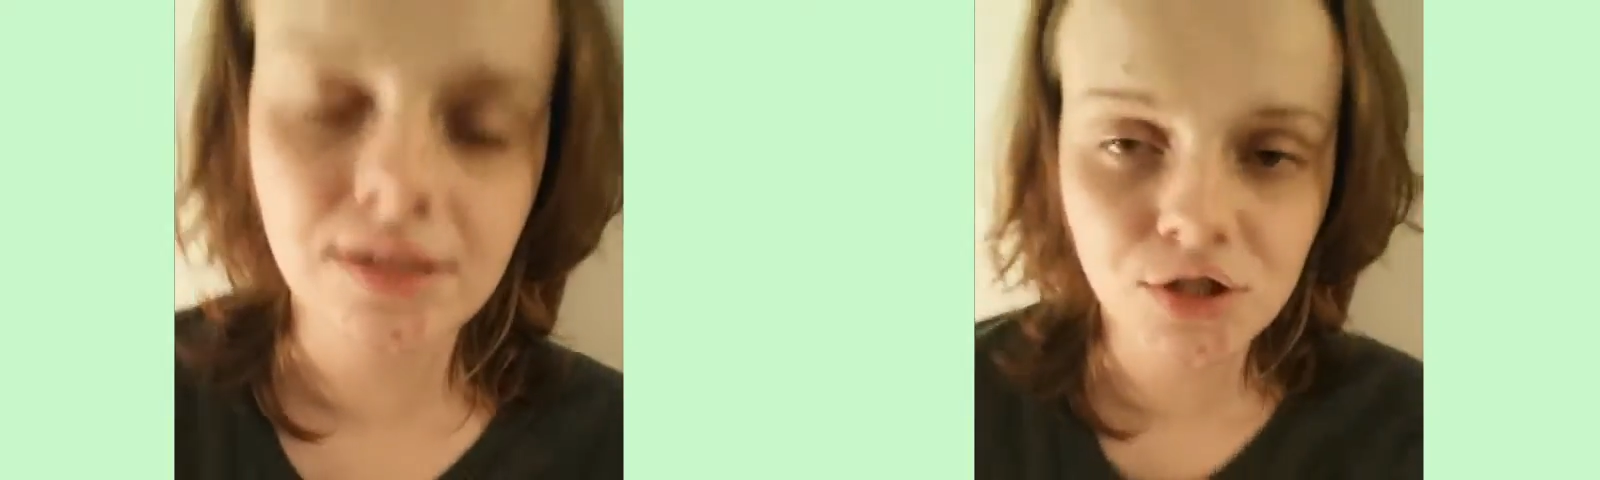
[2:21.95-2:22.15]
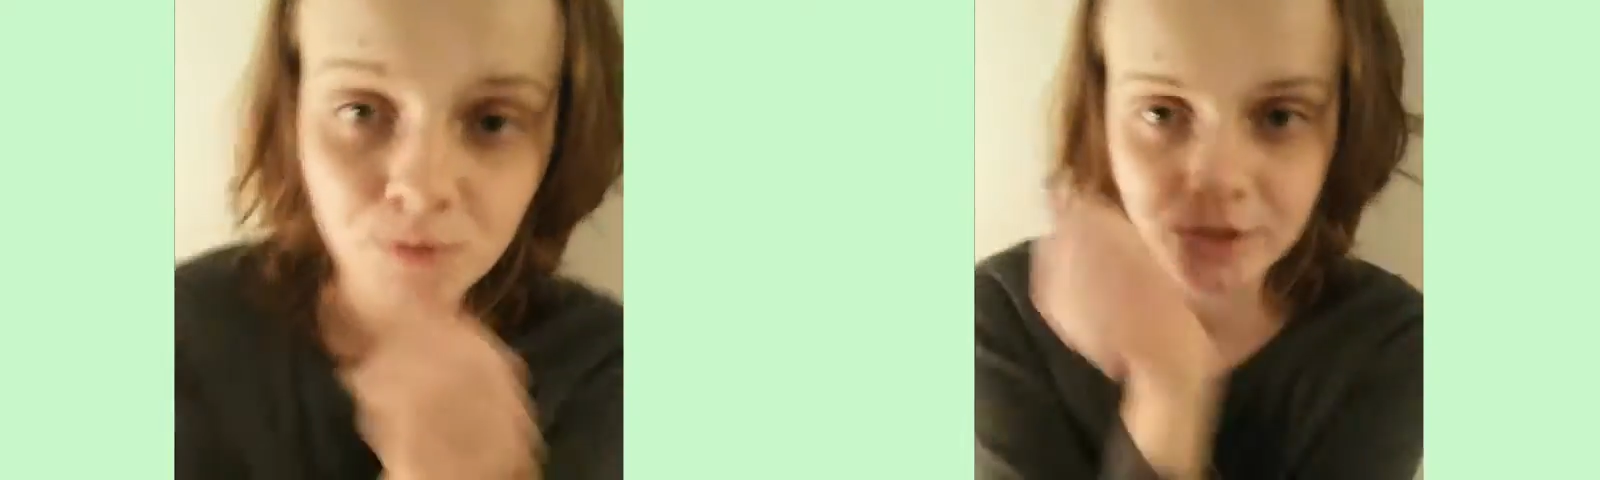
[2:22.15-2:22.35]

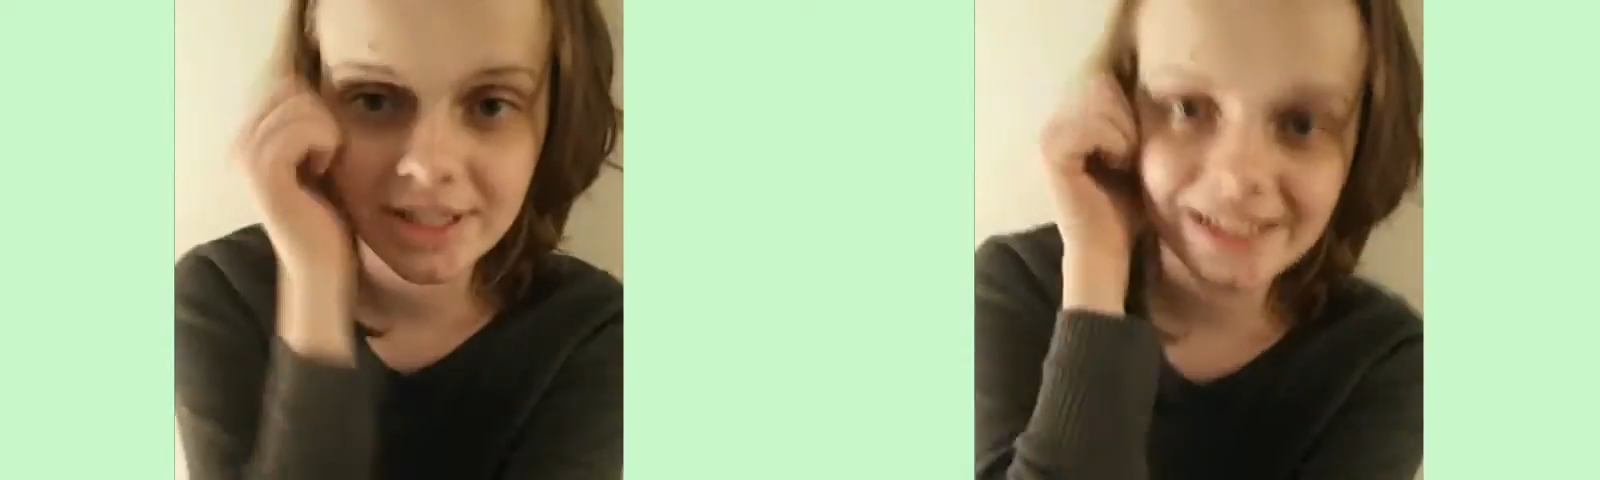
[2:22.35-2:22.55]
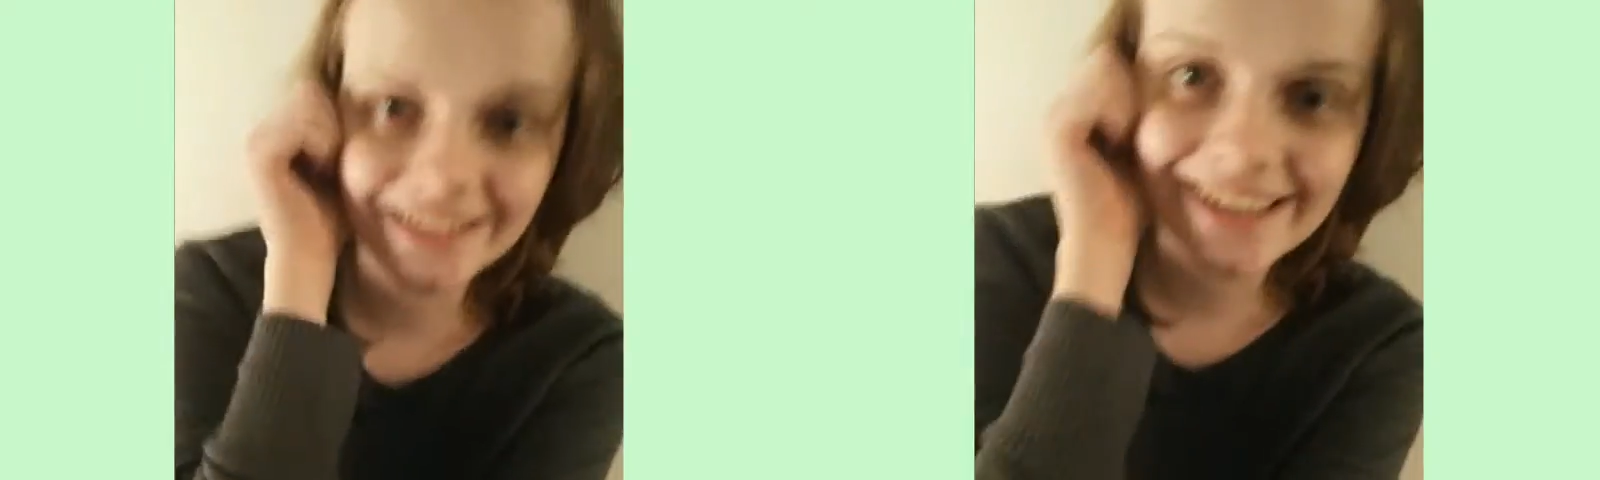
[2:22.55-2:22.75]
super
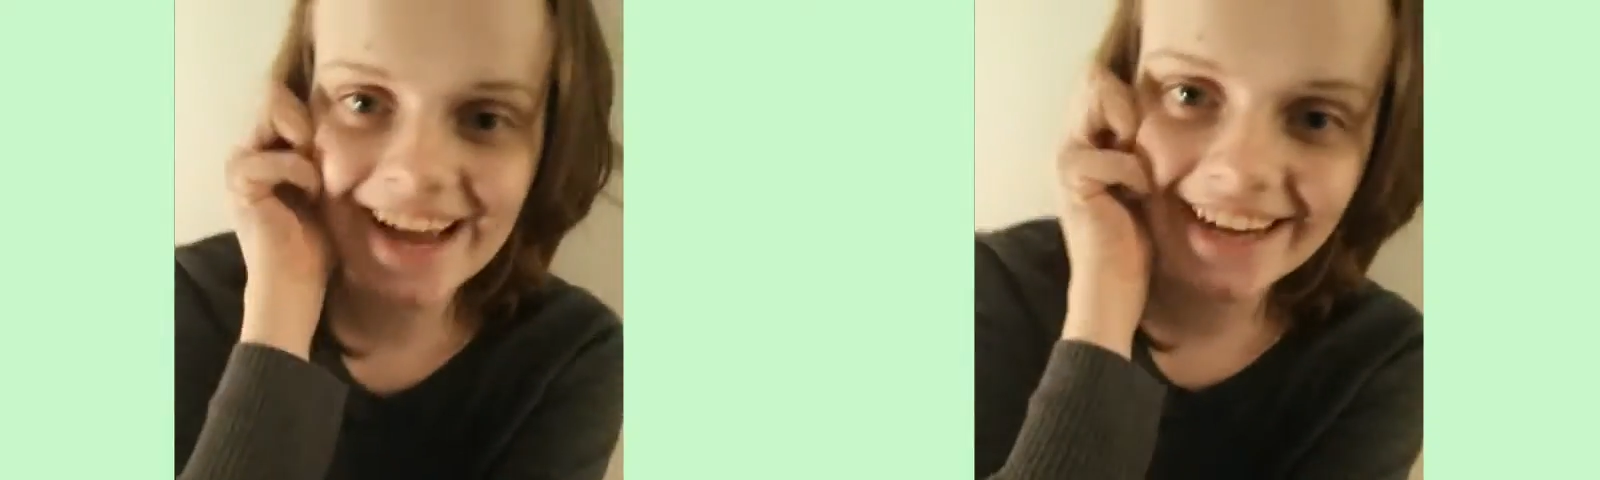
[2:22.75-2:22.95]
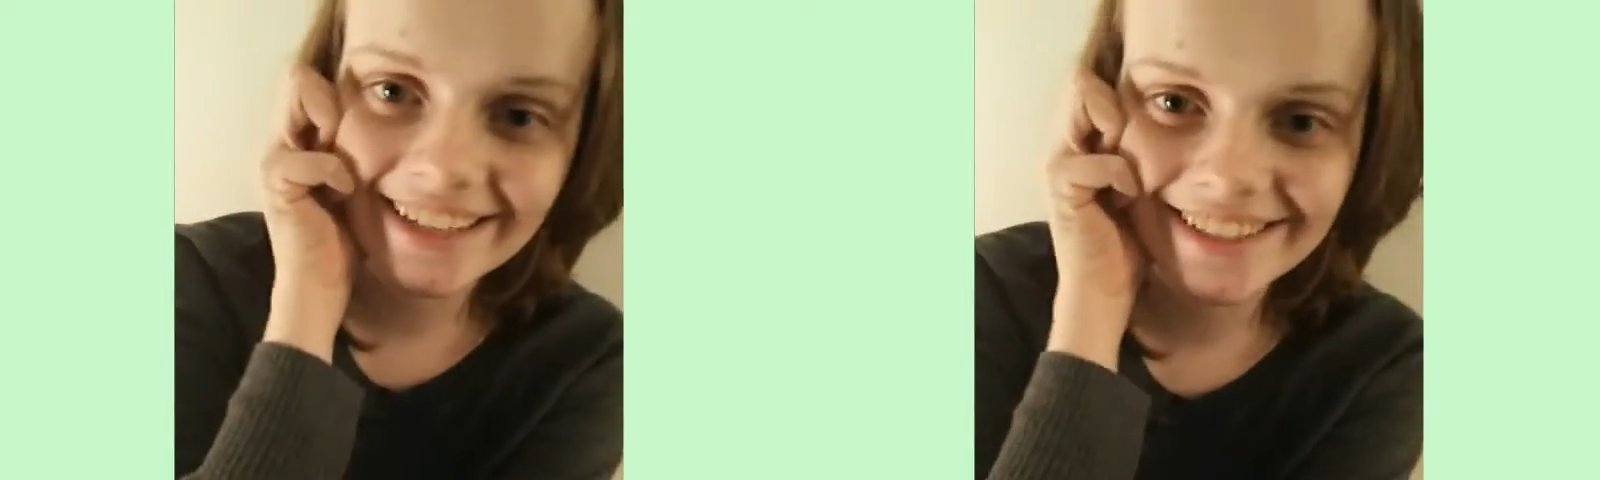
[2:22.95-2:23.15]

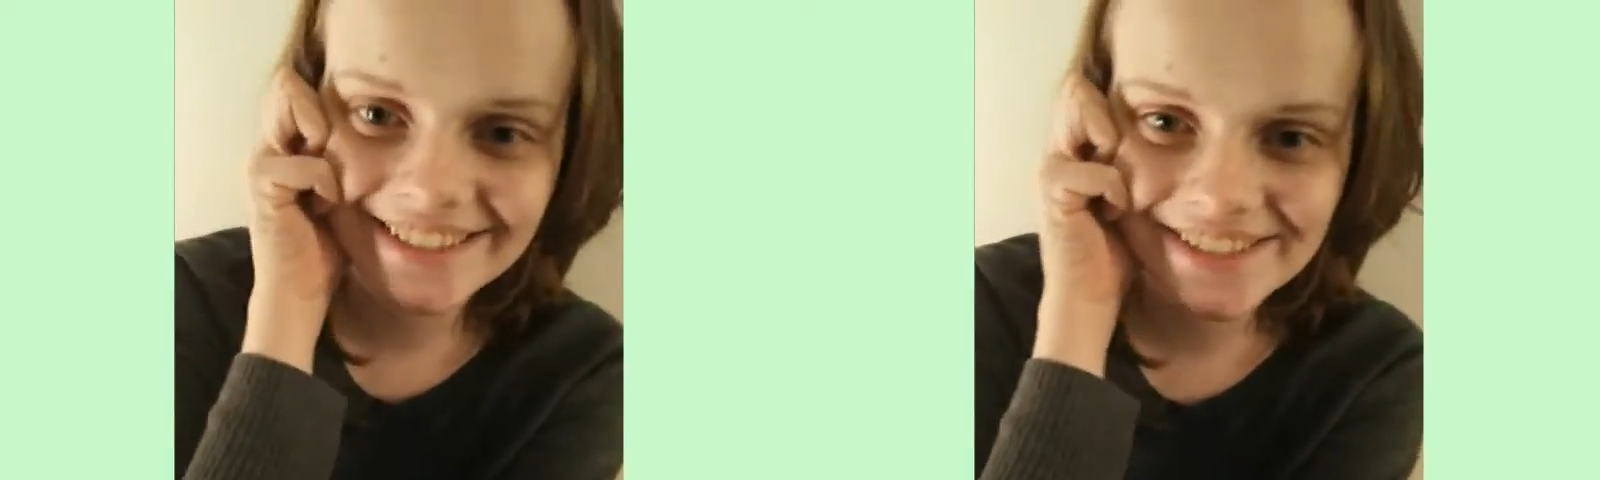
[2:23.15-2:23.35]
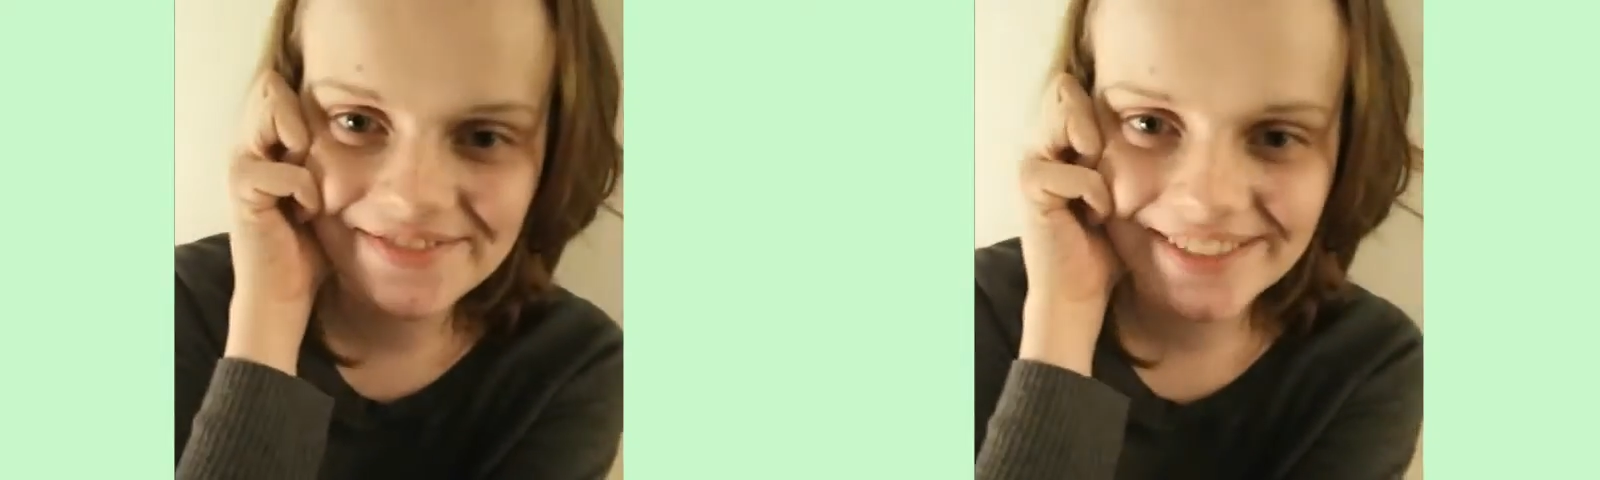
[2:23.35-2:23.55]
celiac
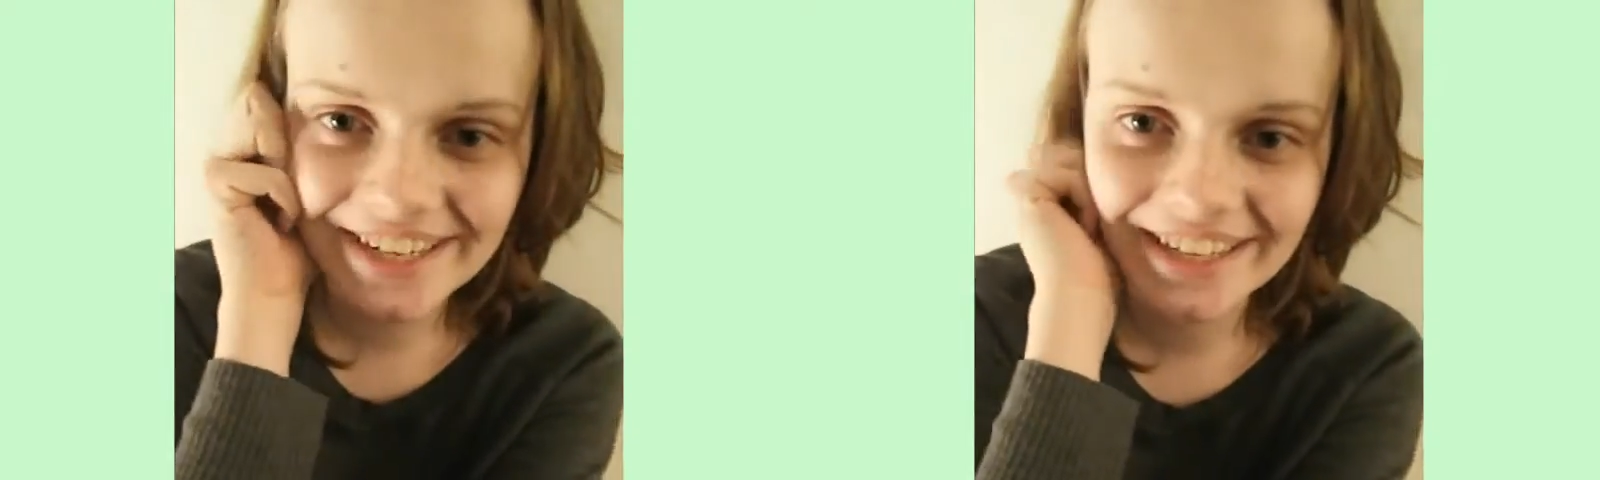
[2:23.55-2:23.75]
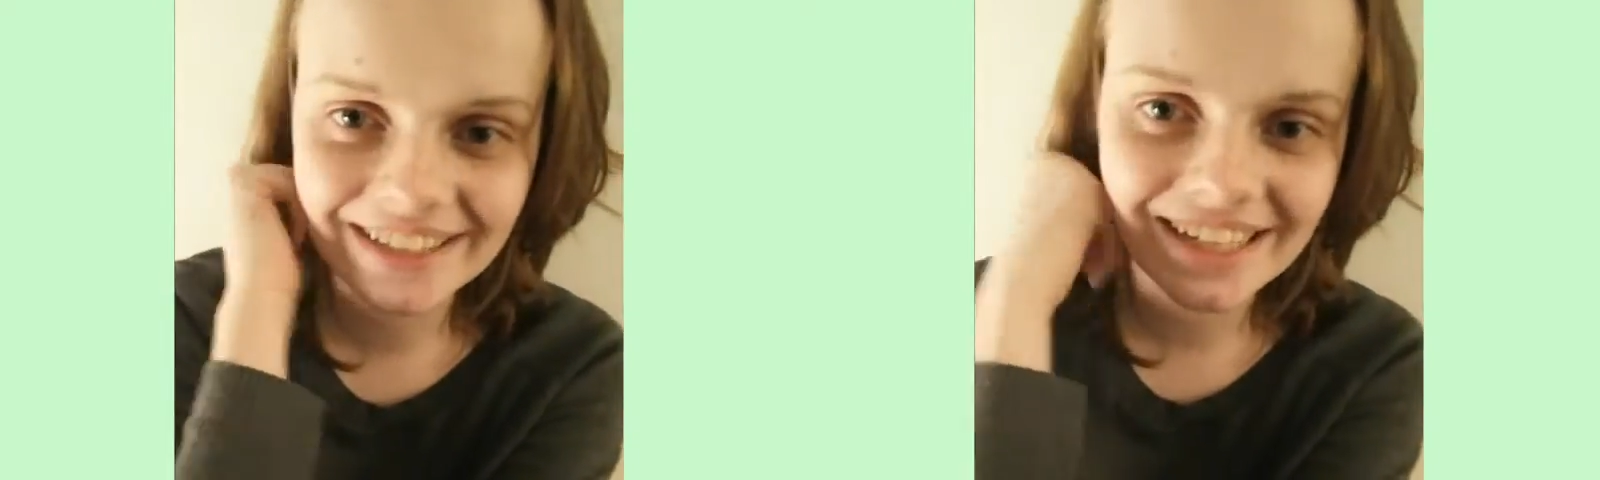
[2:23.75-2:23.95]
as I've been
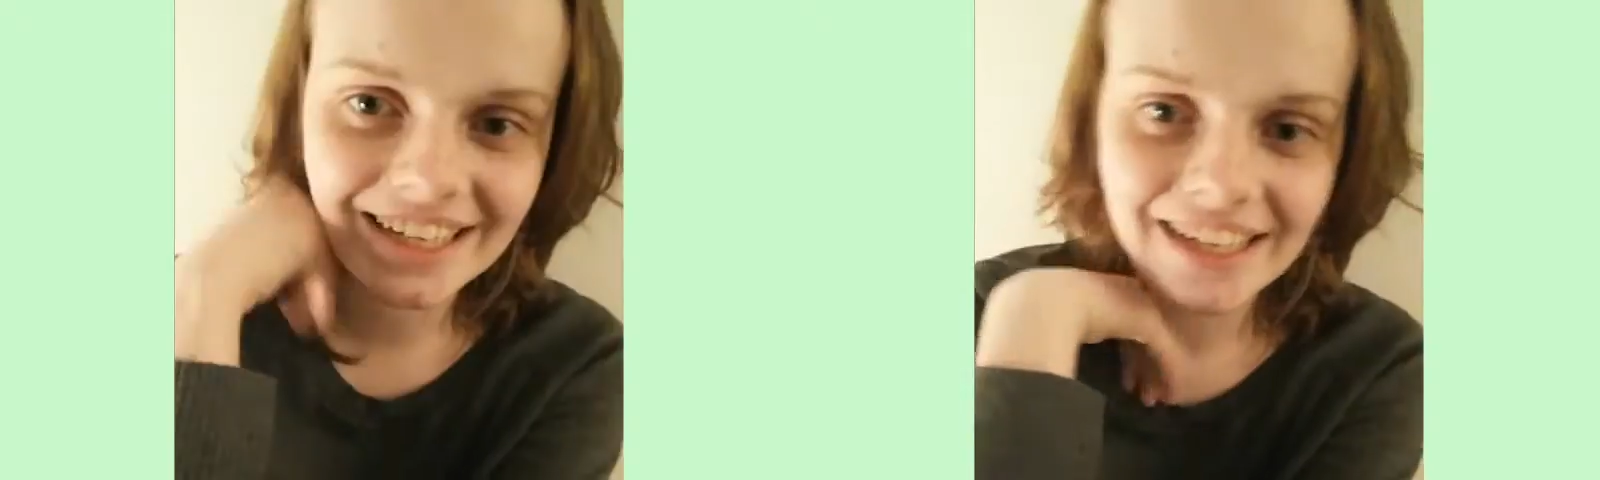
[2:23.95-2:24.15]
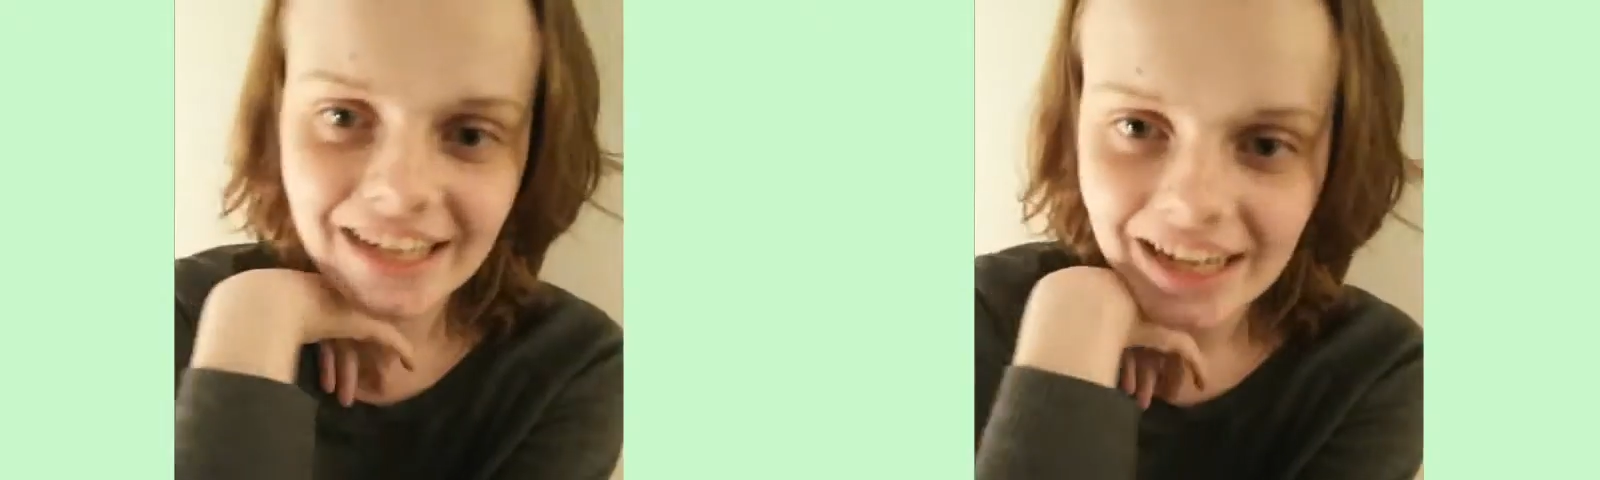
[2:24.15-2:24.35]
calling it,